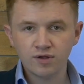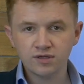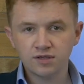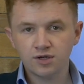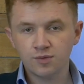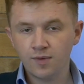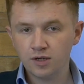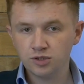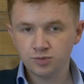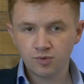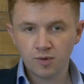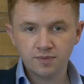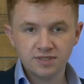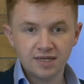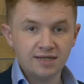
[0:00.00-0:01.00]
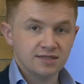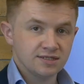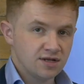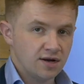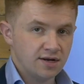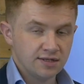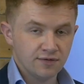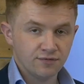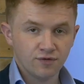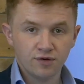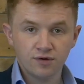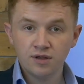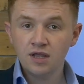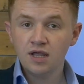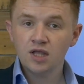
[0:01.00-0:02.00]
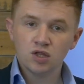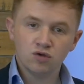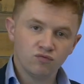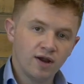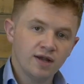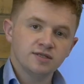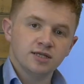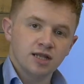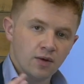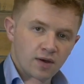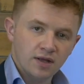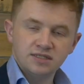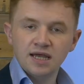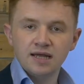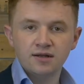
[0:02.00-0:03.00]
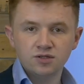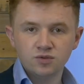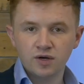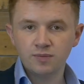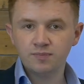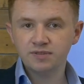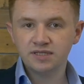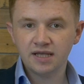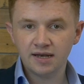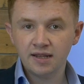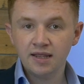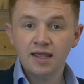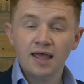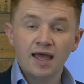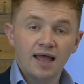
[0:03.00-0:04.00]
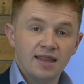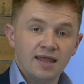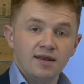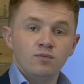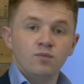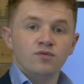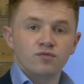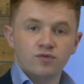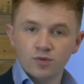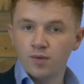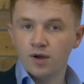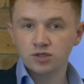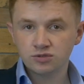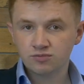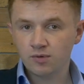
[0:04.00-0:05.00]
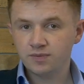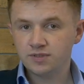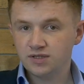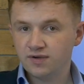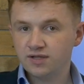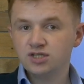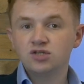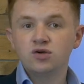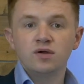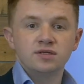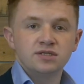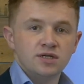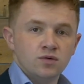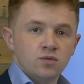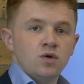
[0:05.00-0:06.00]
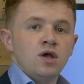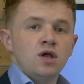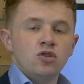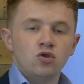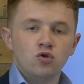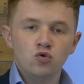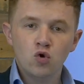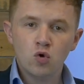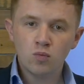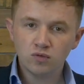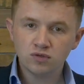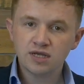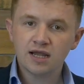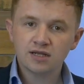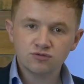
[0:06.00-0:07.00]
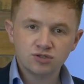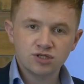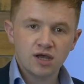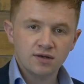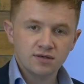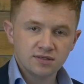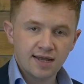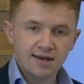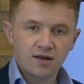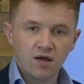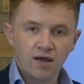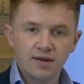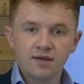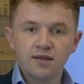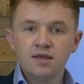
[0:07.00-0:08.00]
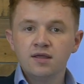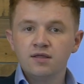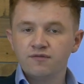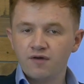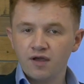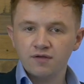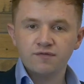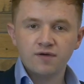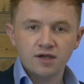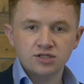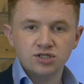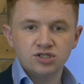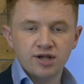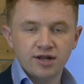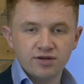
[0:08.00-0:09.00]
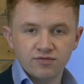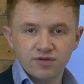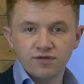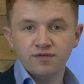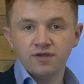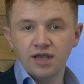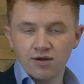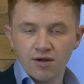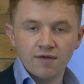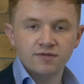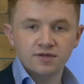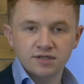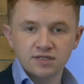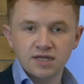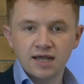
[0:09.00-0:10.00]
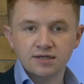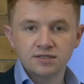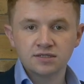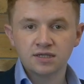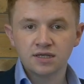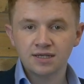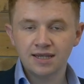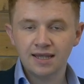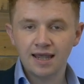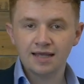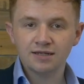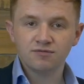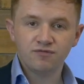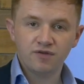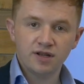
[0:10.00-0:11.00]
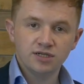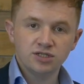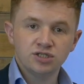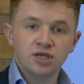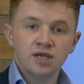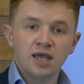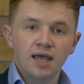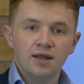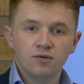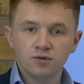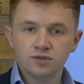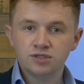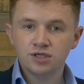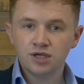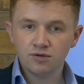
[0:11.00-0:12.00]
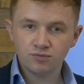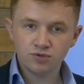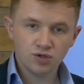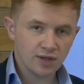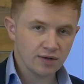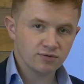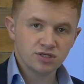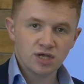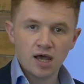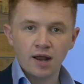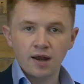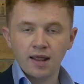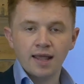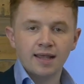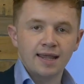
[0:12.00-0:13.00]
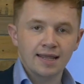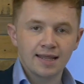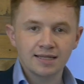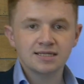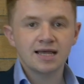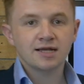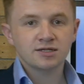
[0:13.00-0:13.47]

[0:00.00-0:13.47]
Commercial property, slightly different. The rates are lower, 10 and 20%, and then with commercial property, you've actually got until the normal tax return deadline, 31st of January, the year after the tax year has finished, in order to do that return and get that tax